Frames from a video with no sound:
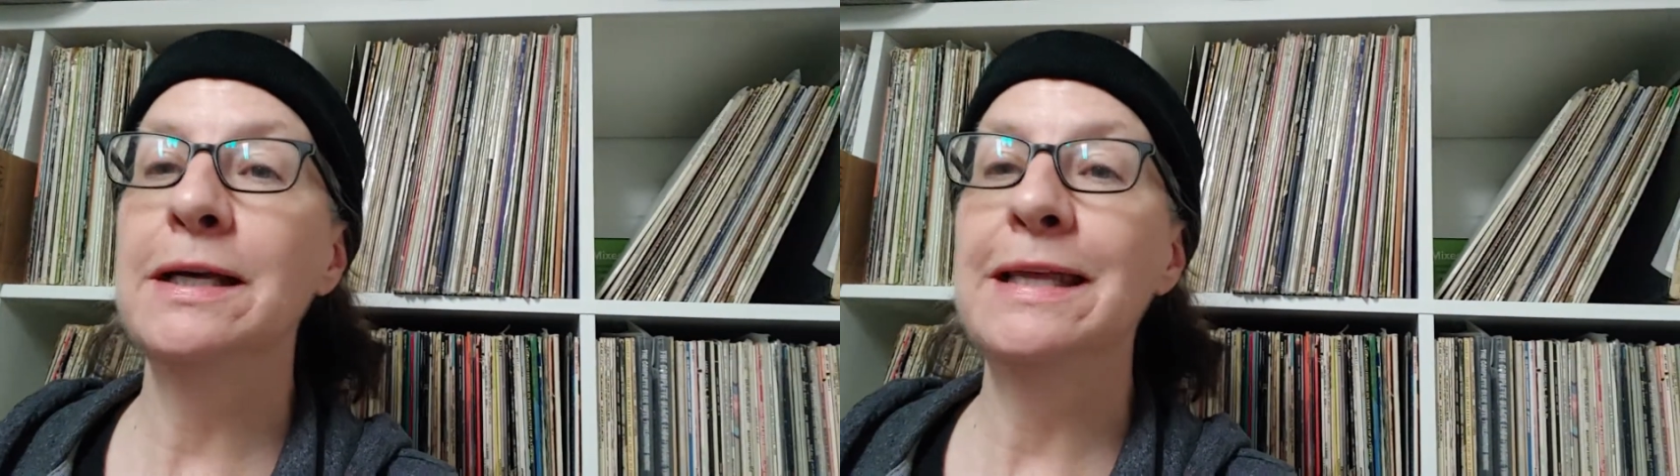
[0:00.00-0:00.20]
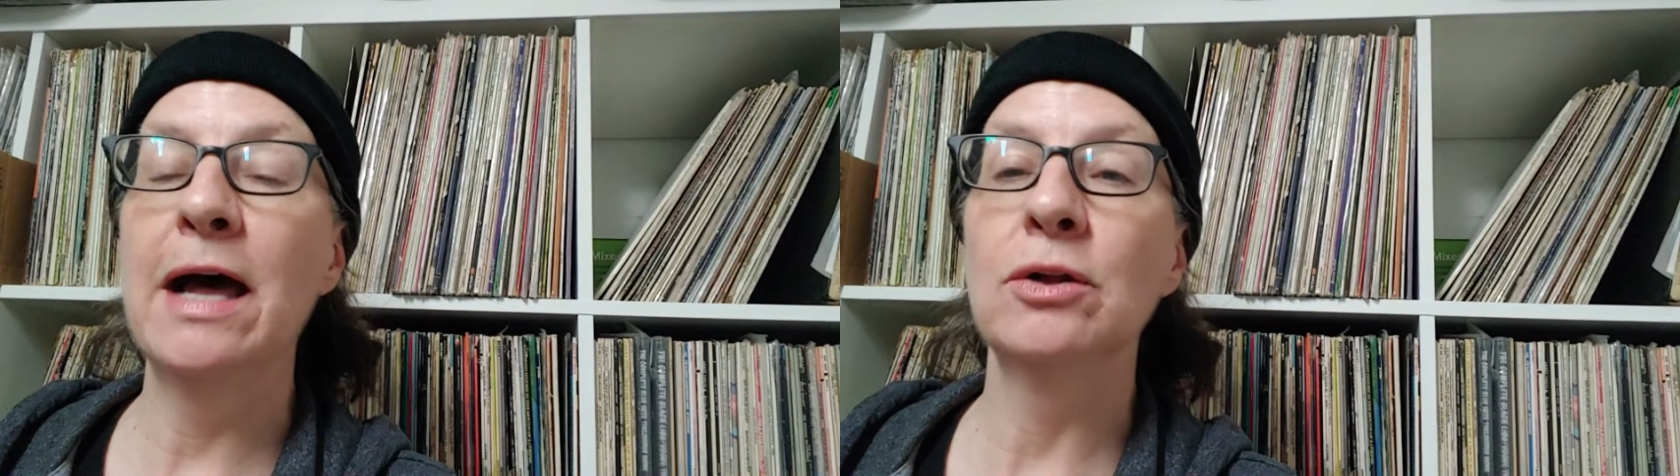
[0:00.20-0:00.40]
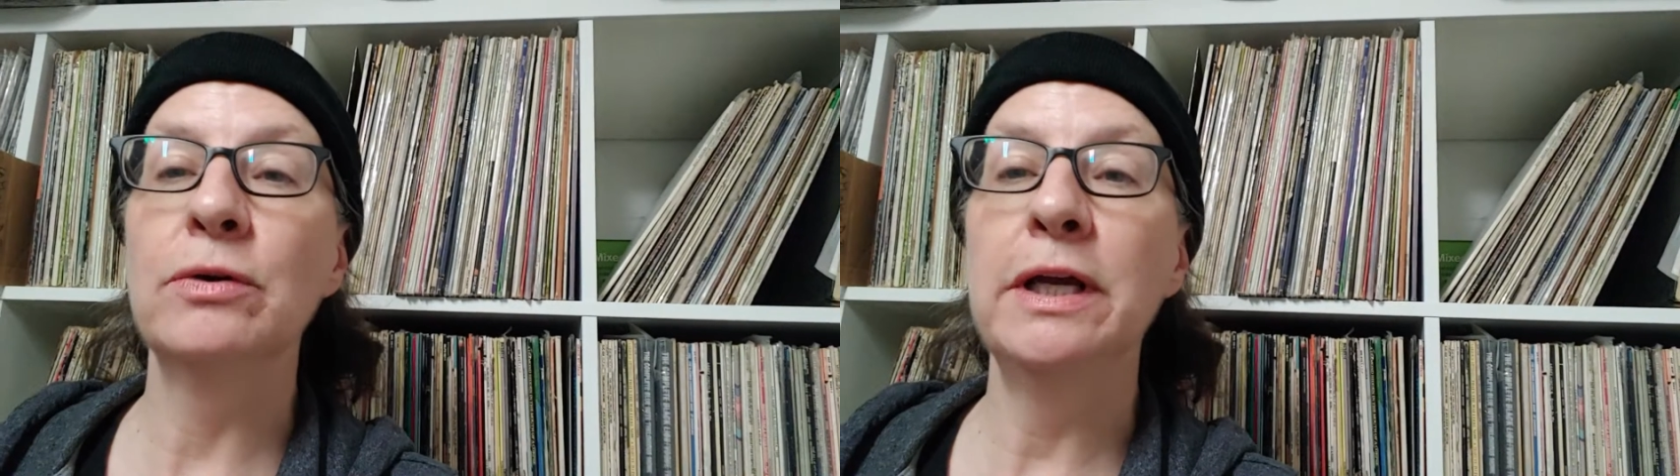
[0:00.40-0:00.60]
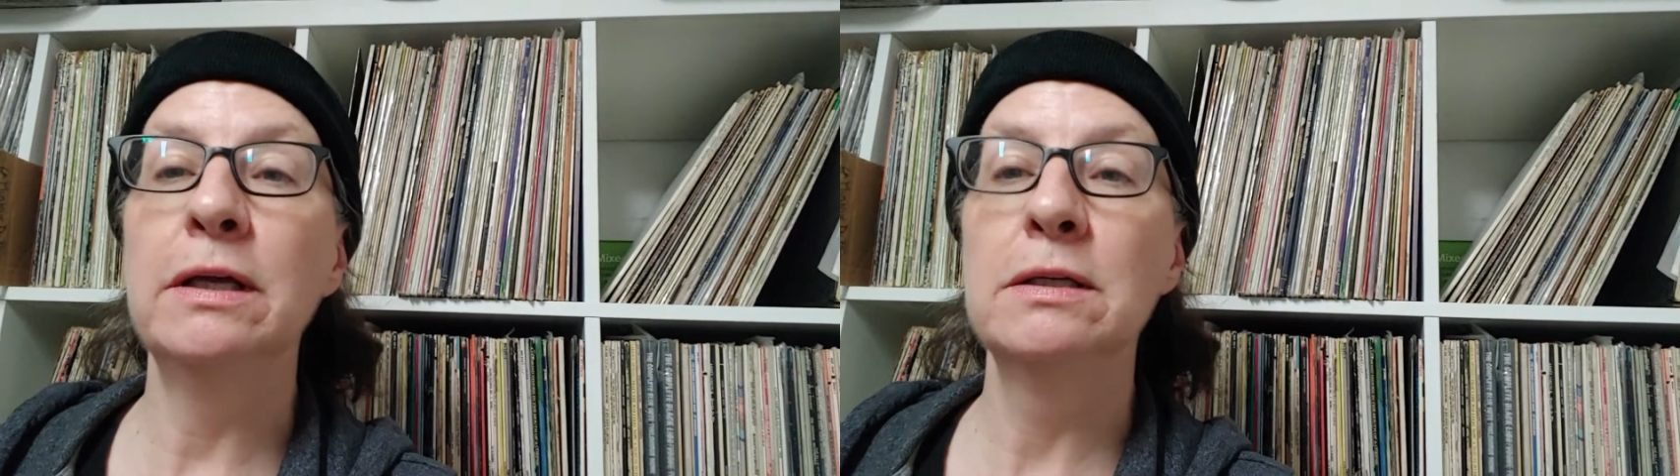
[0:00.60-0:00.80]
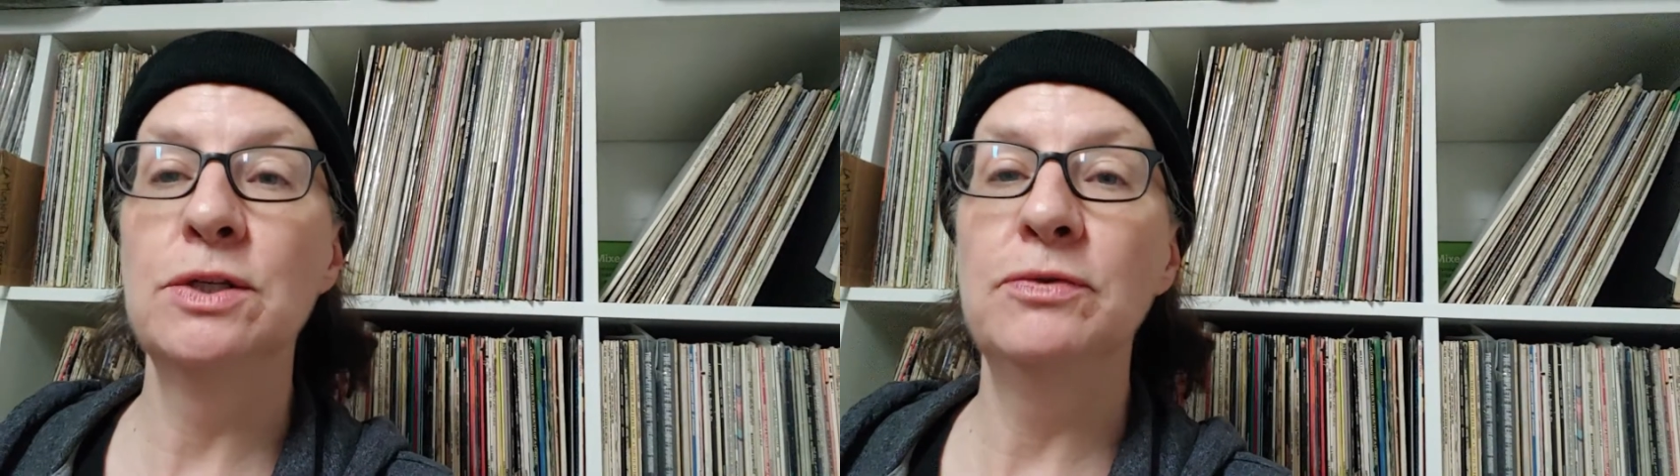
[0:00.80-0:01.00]

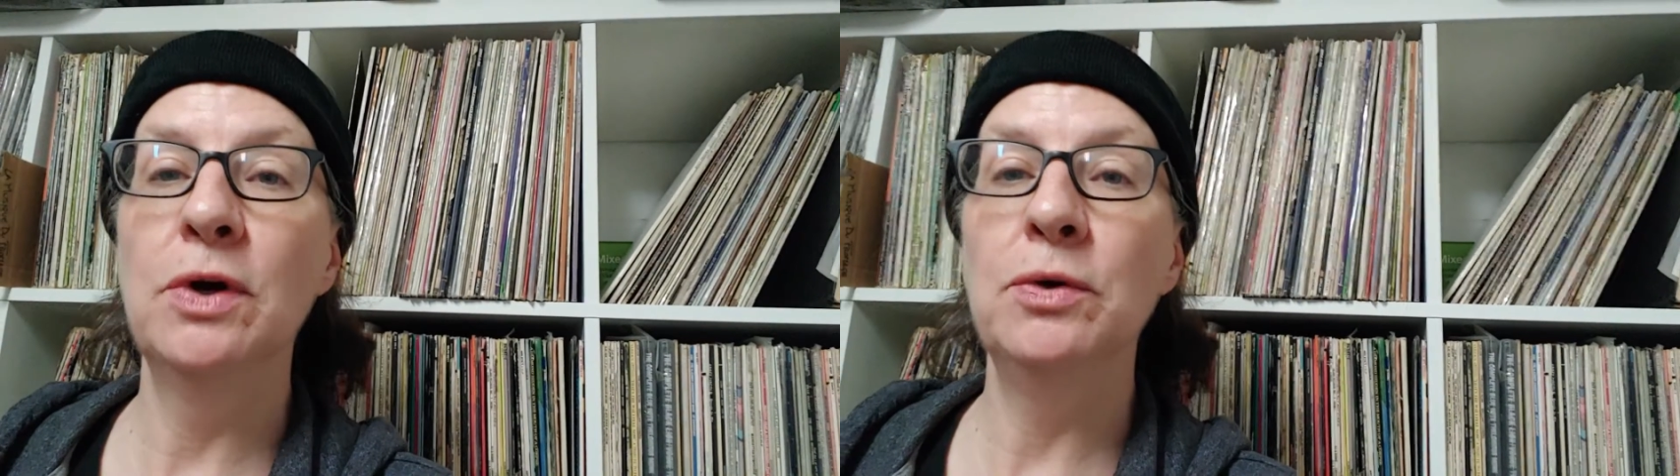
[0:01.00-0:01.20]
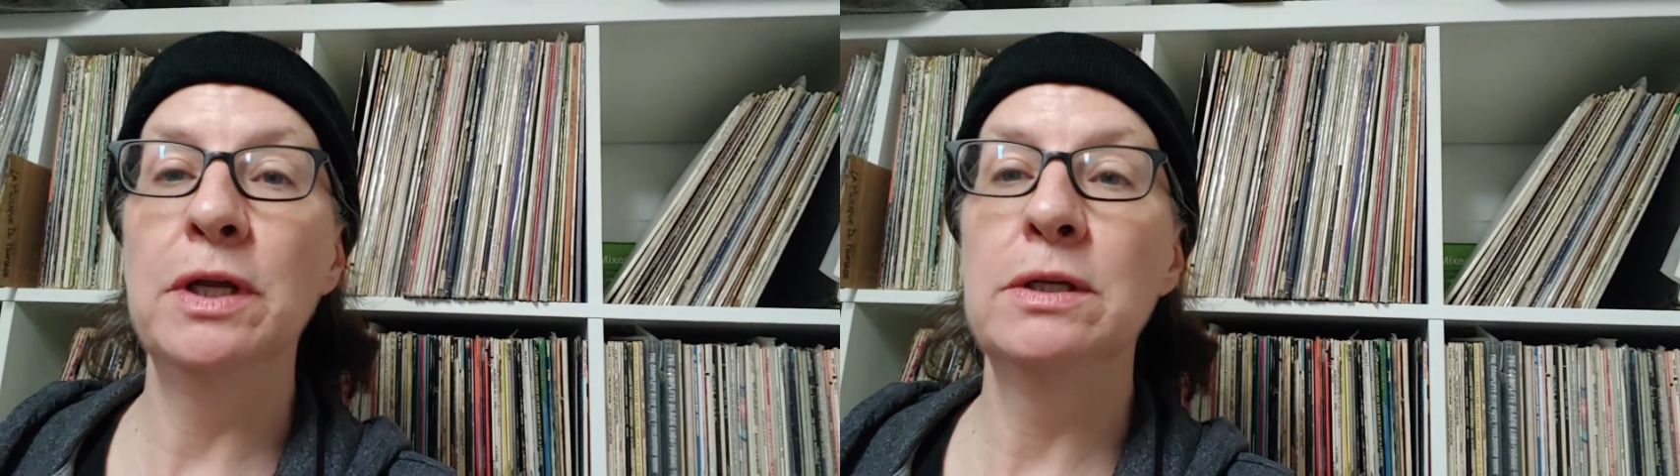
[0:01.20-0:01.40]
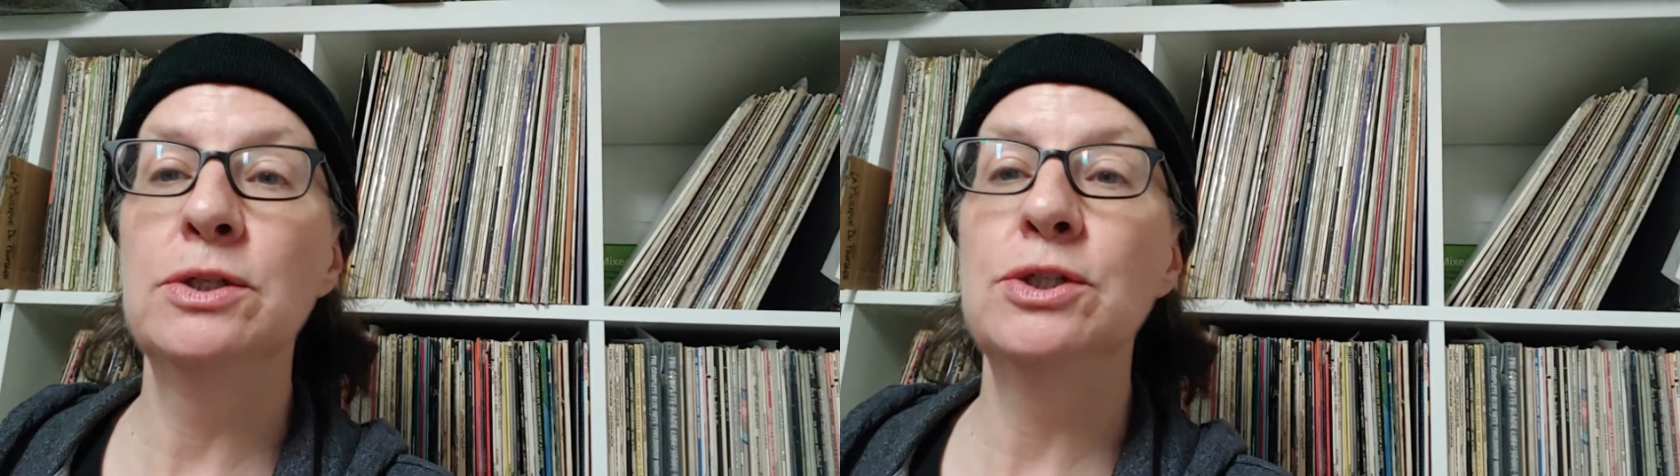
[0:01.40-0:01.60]
gallery devoted